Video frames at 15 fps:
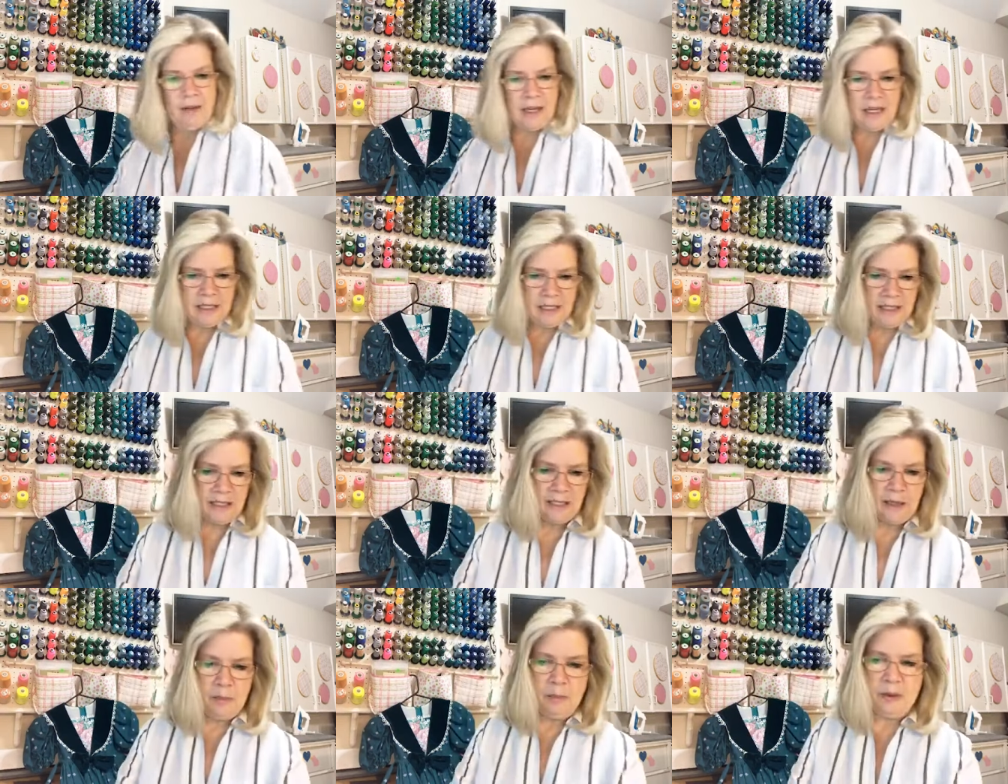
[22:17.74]
a
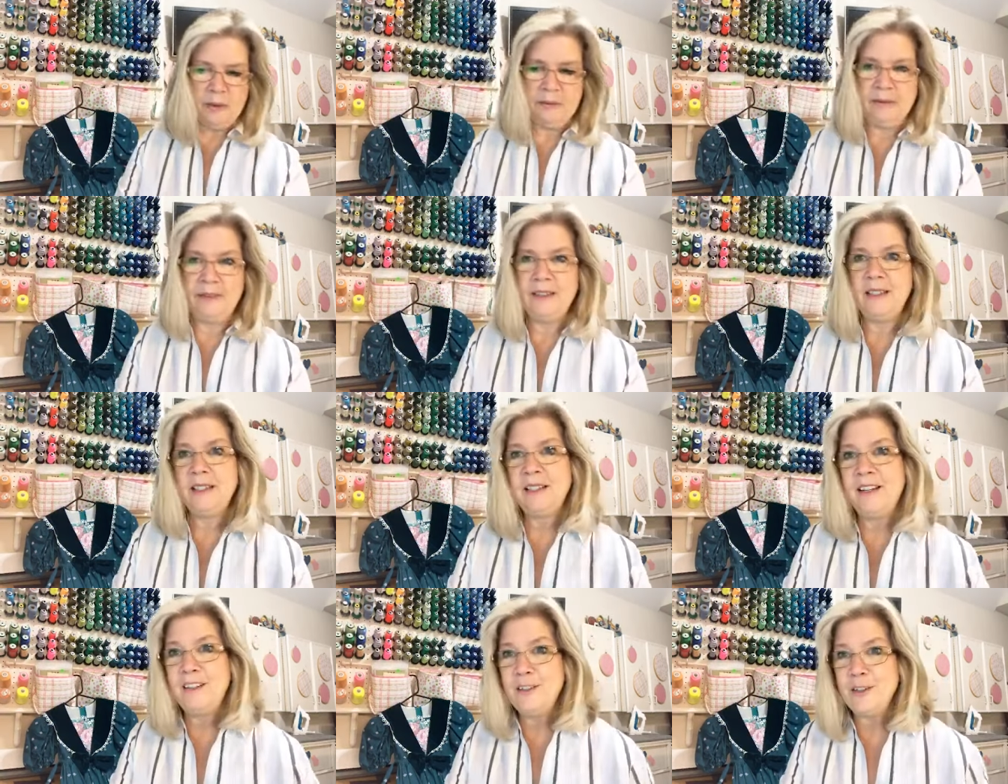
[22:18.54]
tip
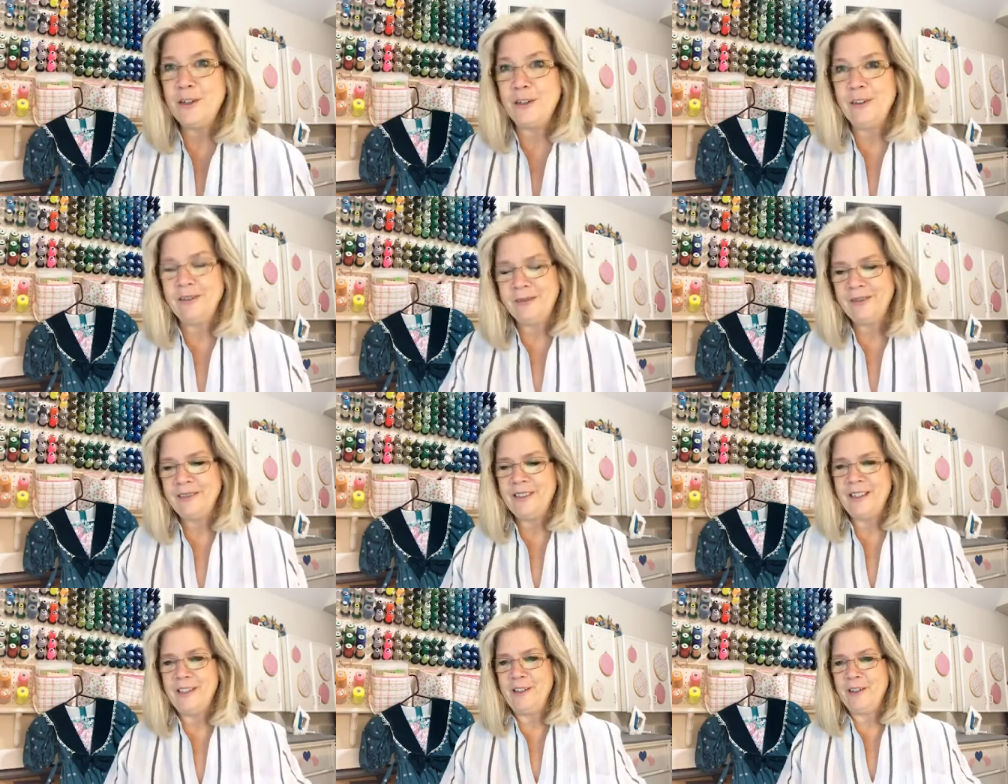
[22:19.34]
under
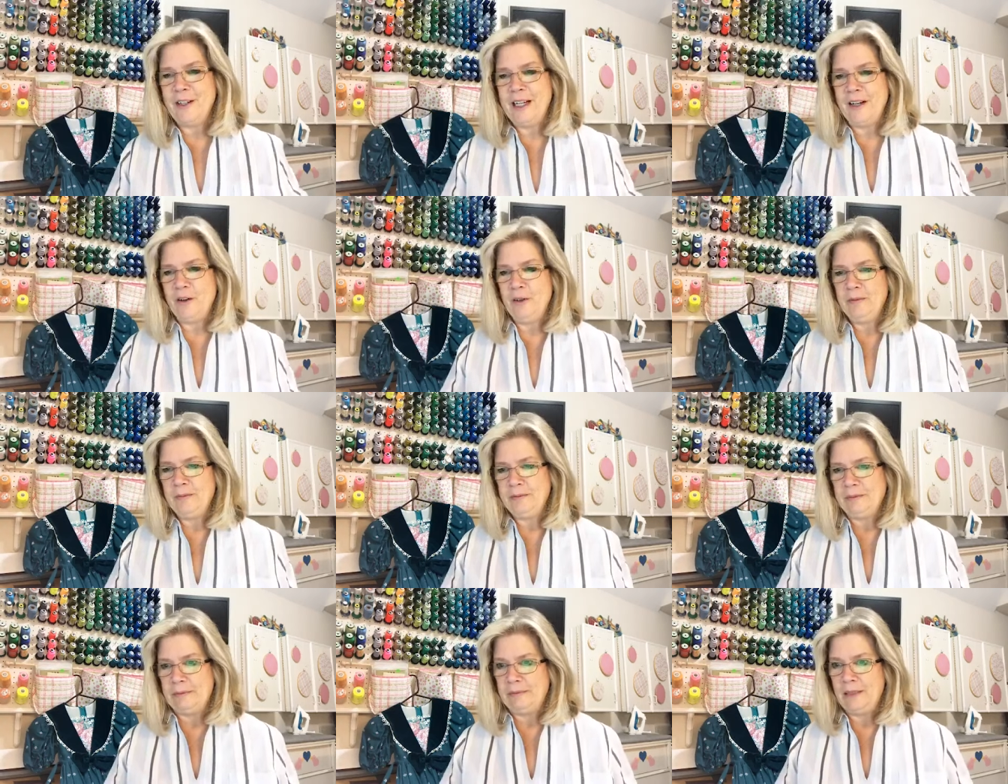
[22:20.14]
under here.
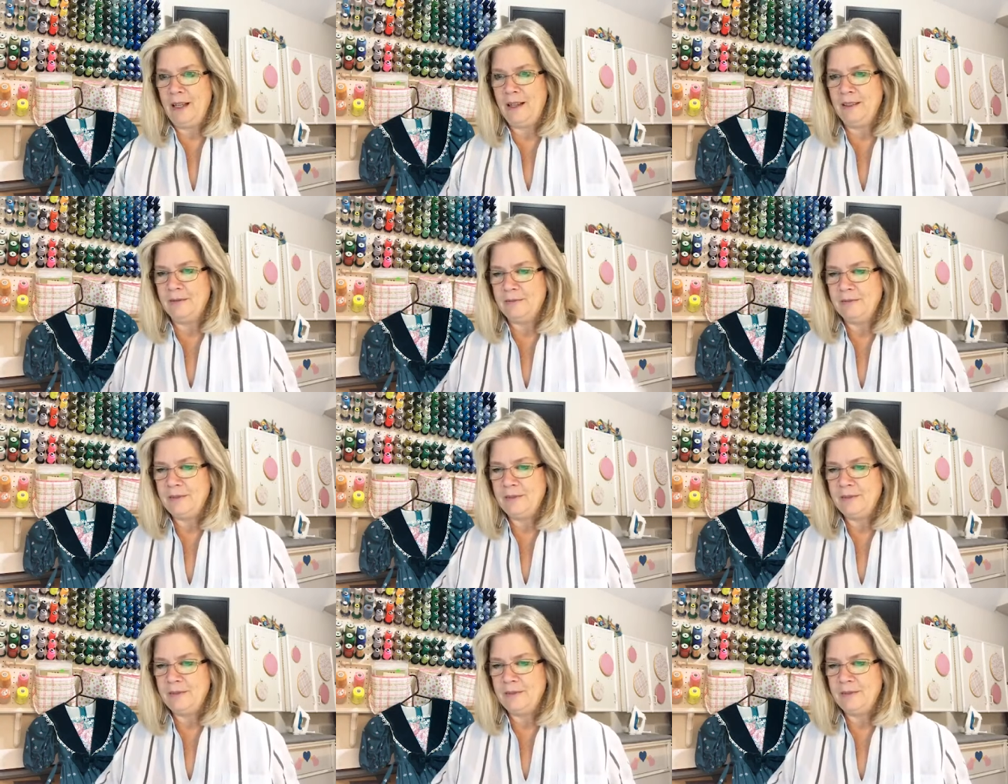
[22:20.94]
Ah!